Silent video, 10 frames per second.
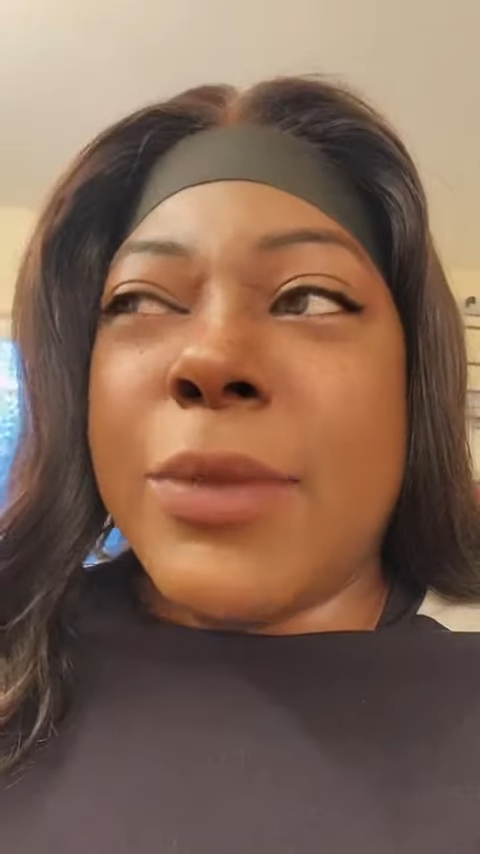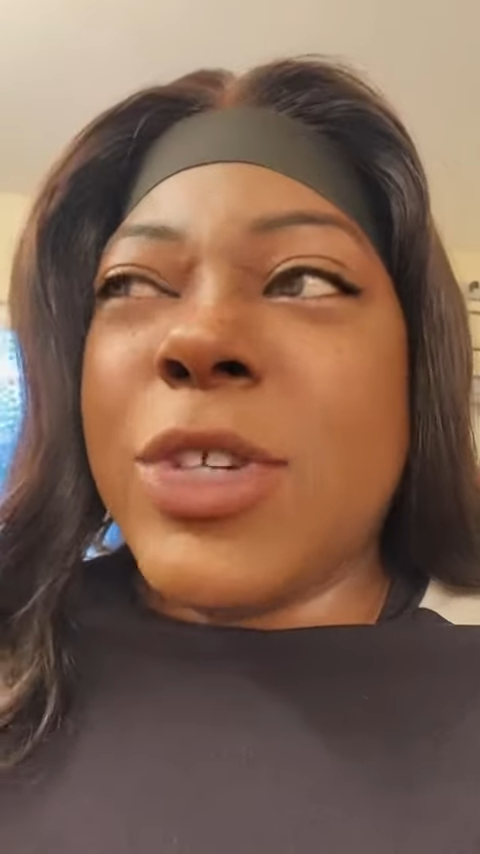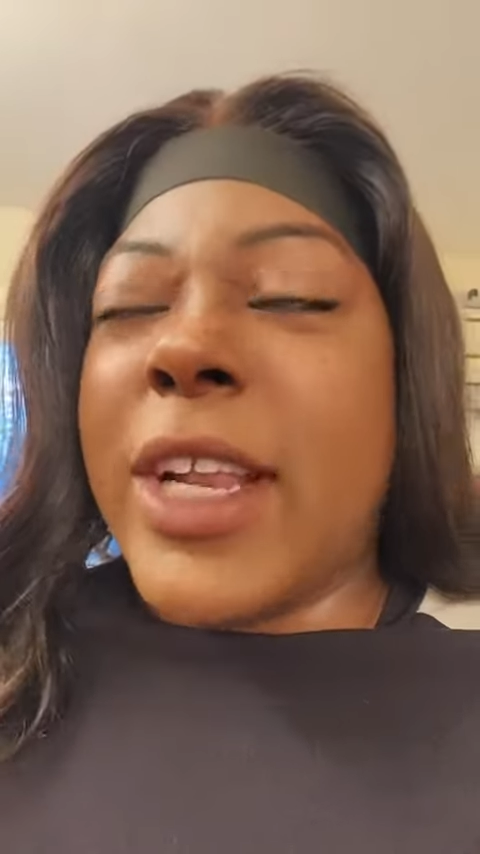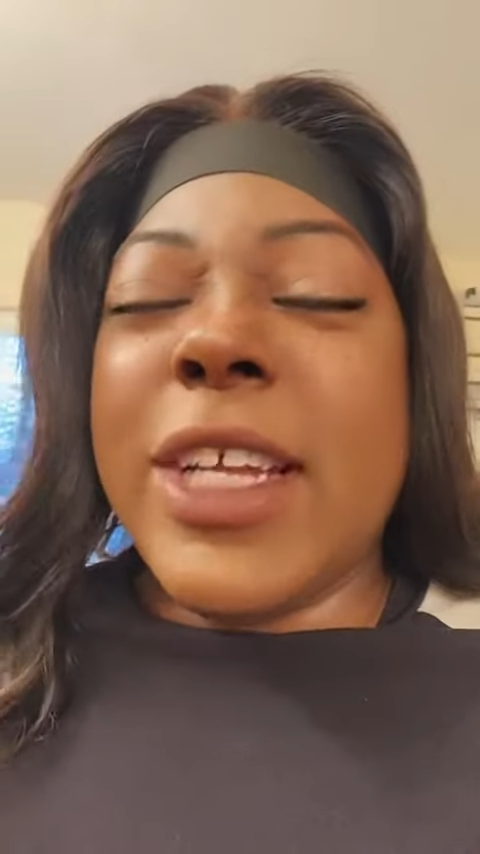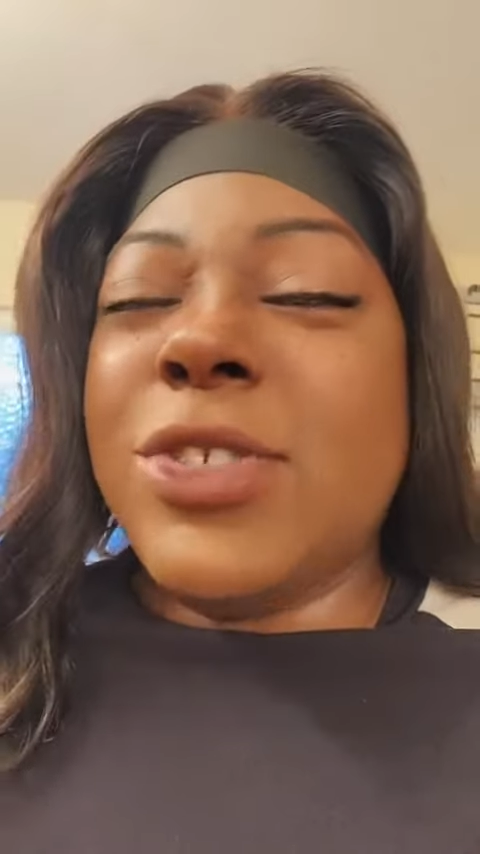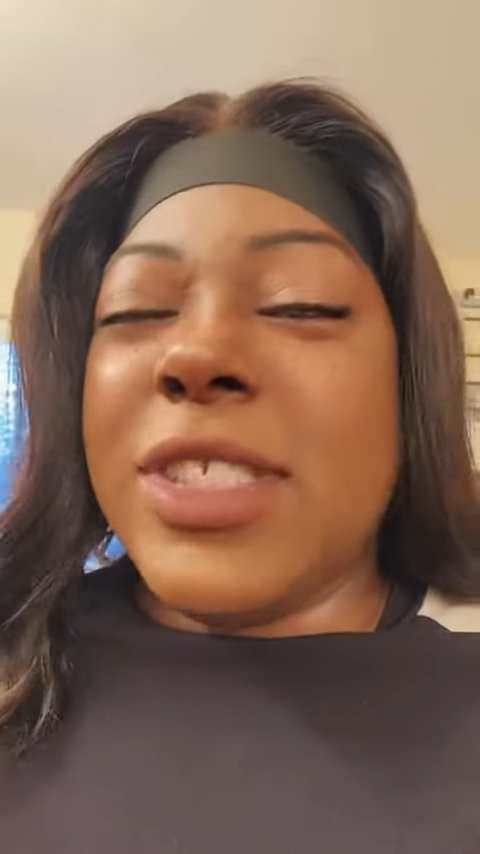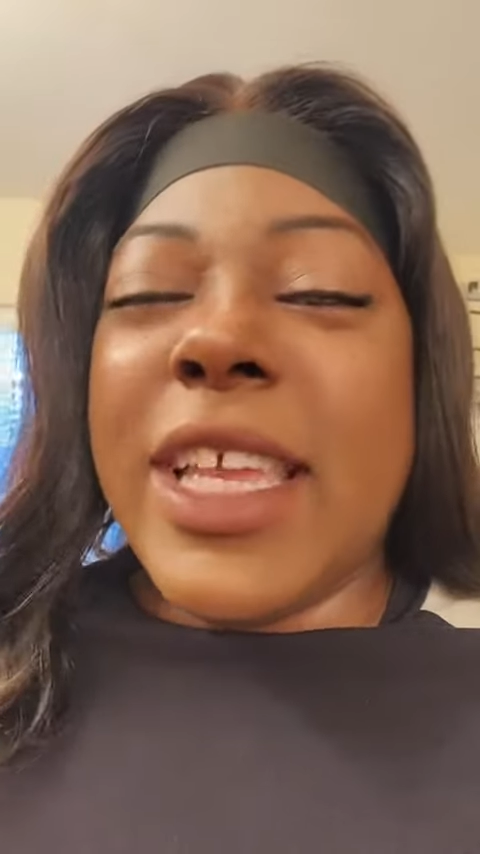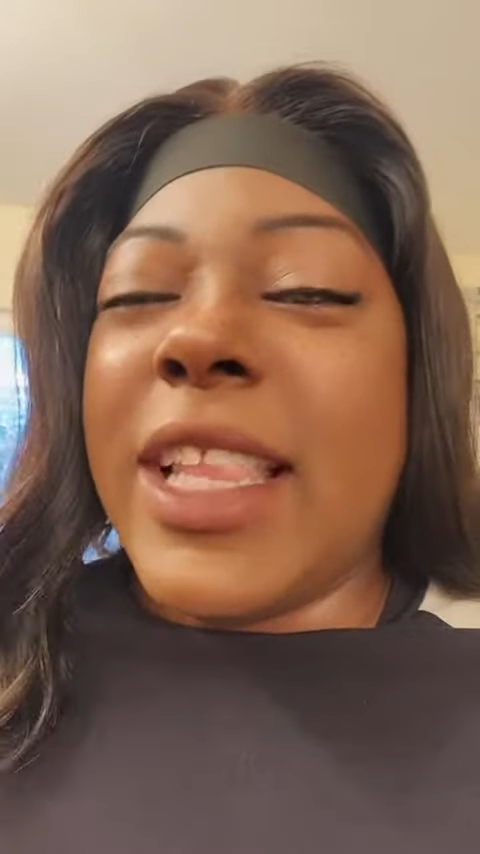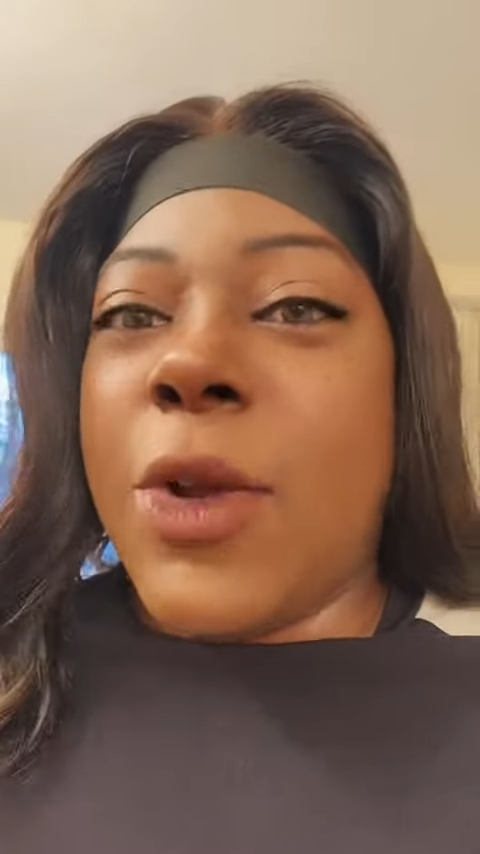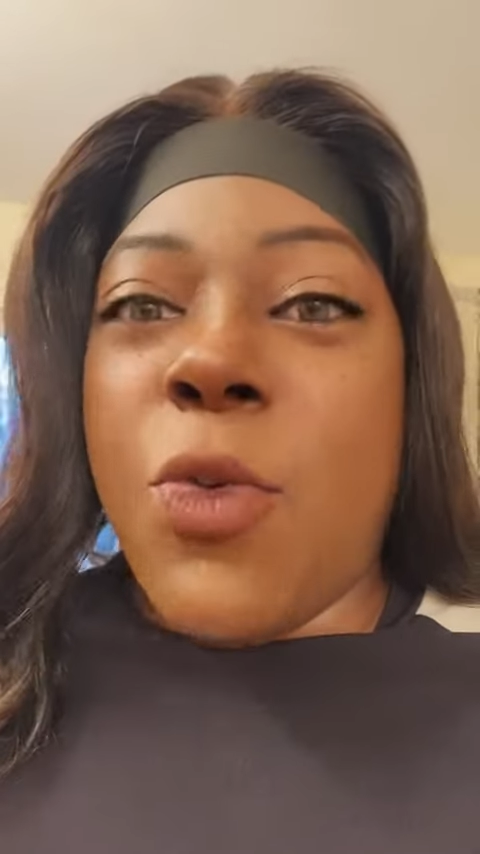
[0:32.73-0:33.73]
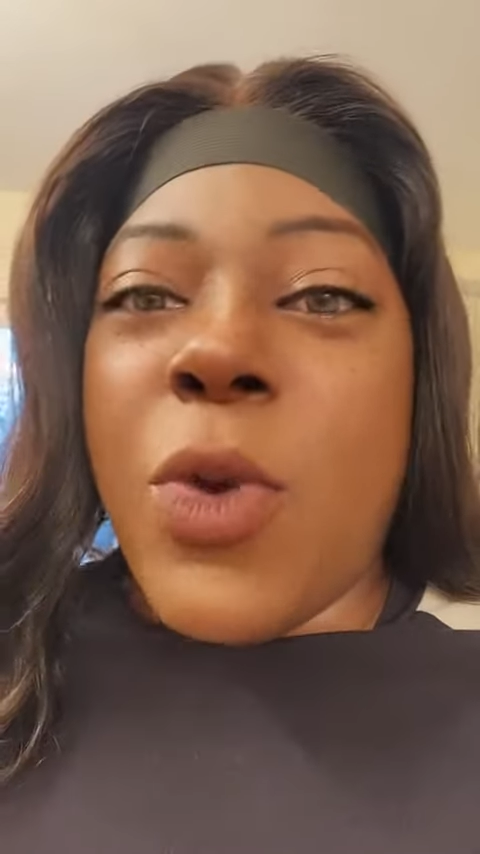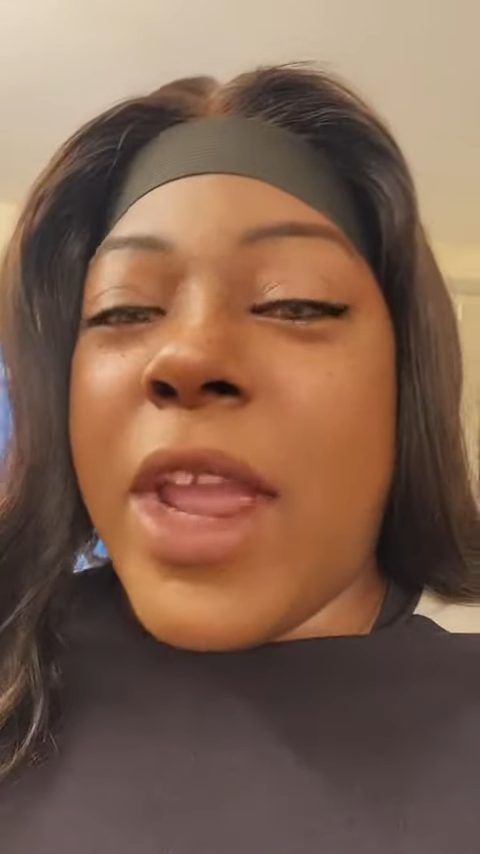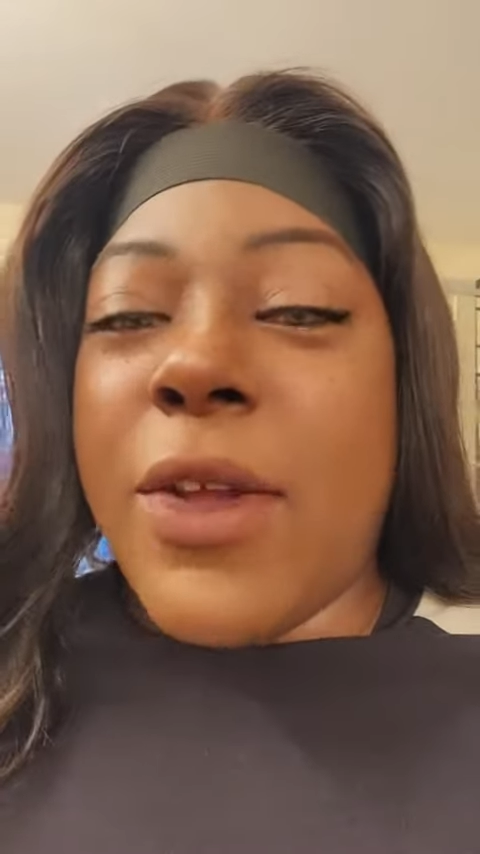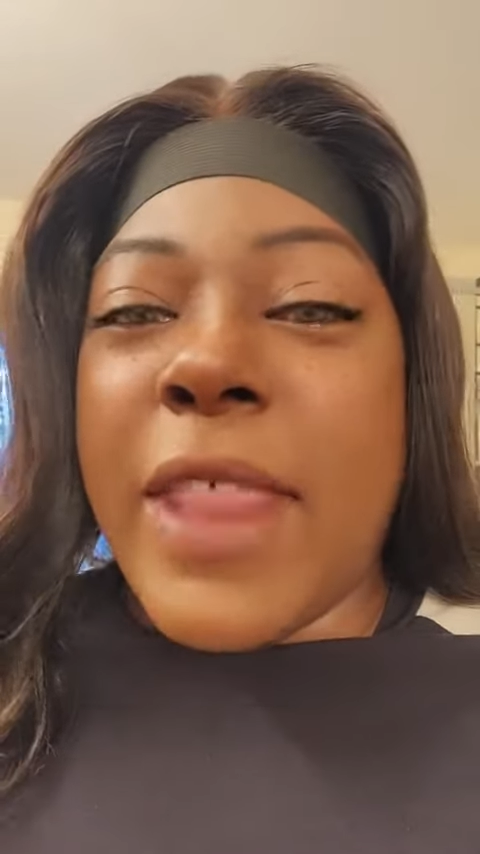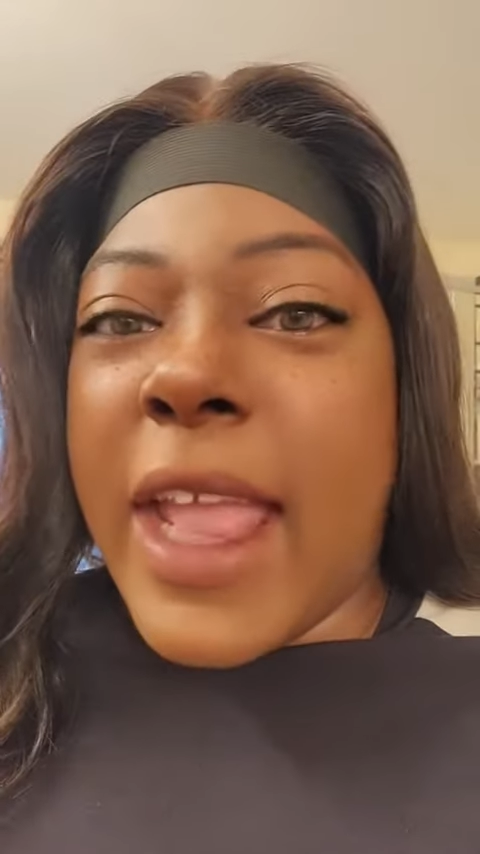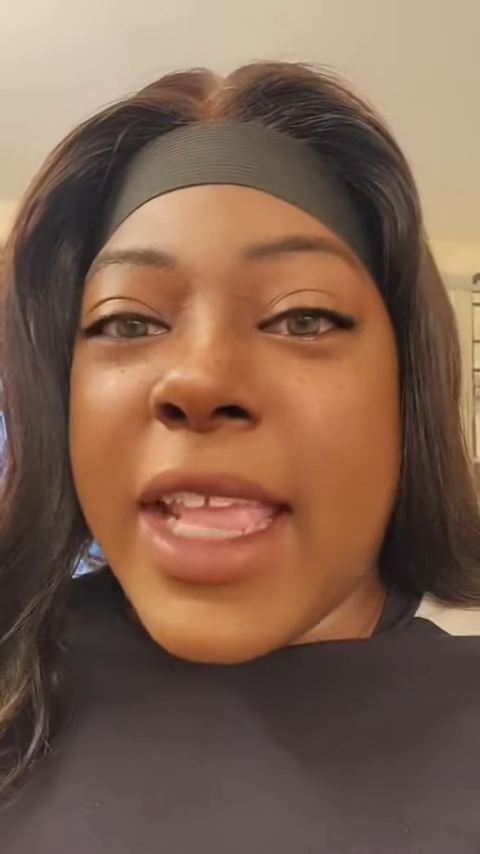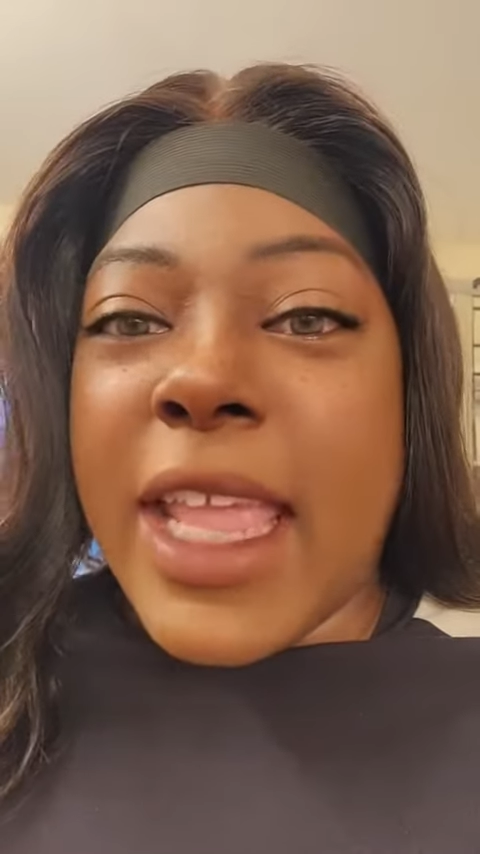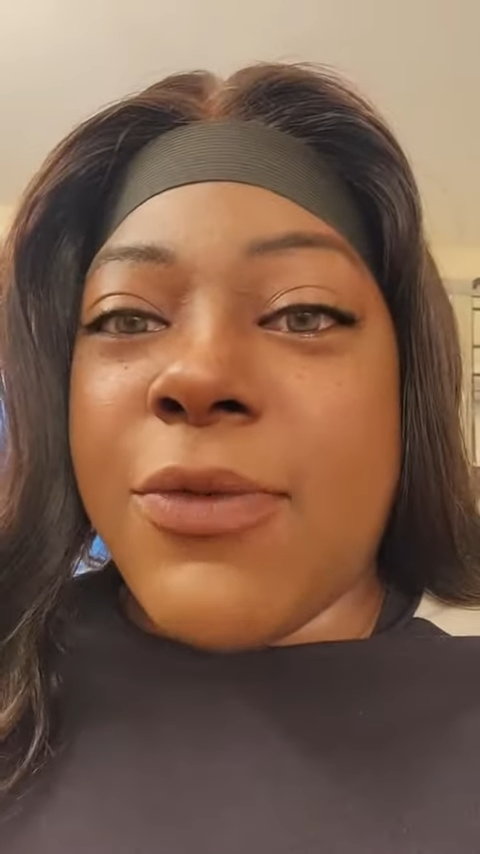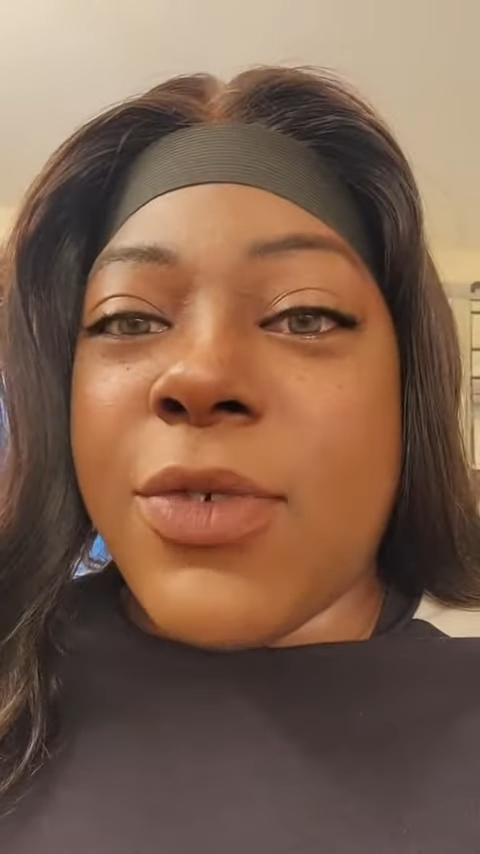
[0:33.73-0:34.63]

I'm trying to understand like where that came